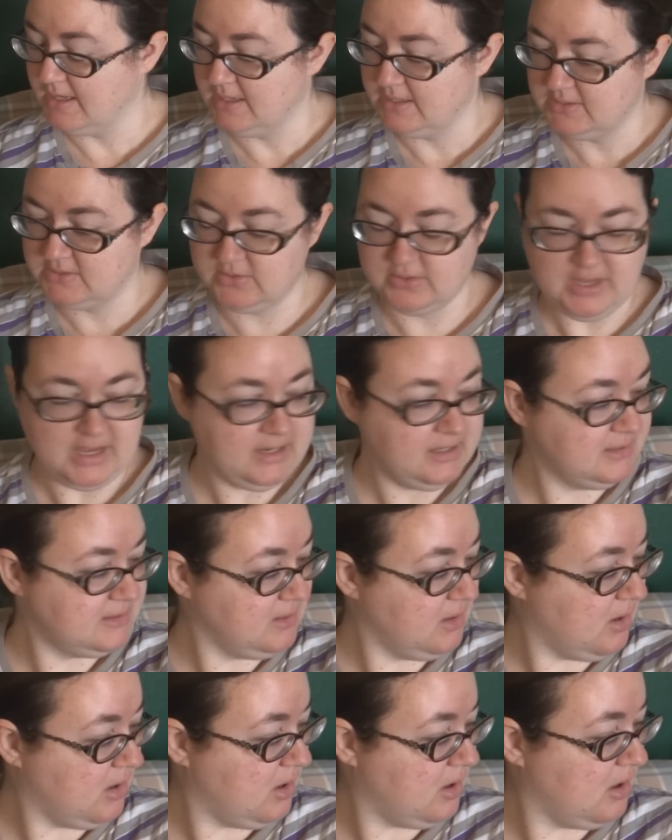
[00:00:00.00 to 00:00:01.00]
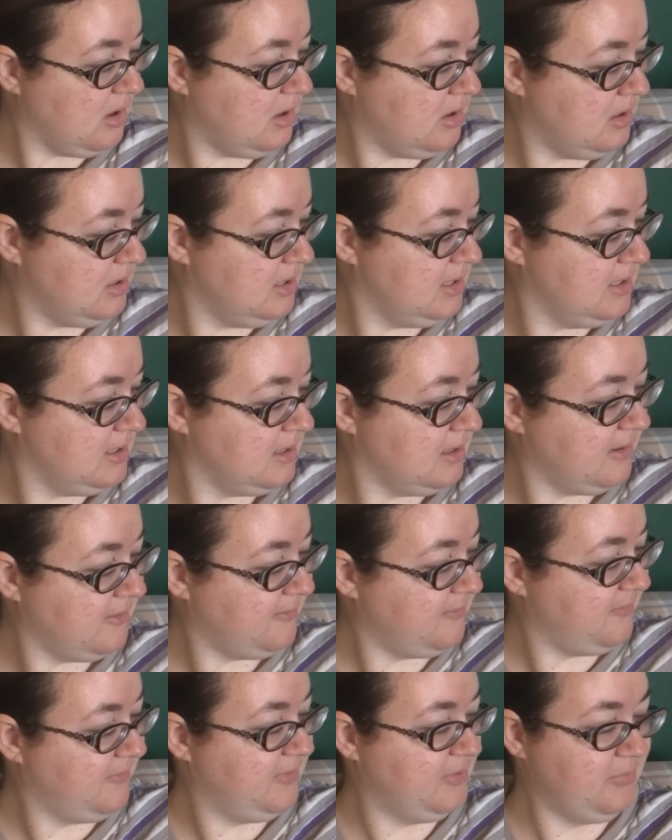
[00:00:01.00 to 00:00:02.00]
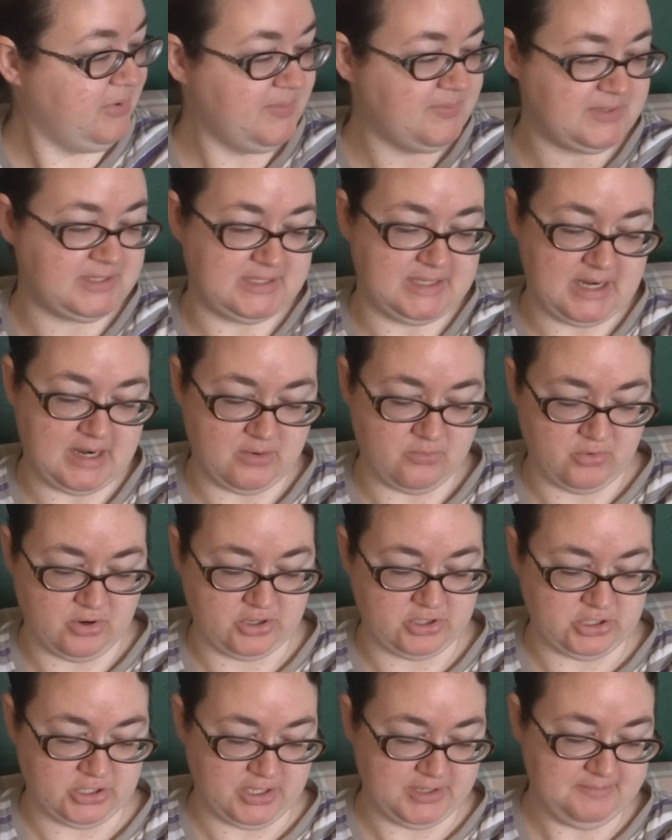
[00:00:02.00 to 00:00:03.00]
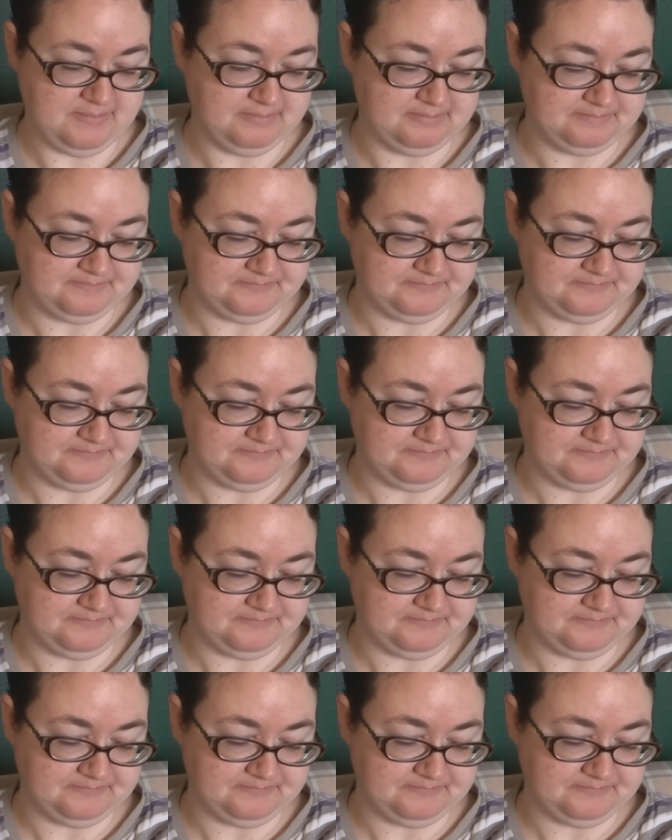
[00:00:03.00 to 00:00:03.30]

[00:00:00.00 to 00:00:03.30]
So that is all of the WIPs that I worked on.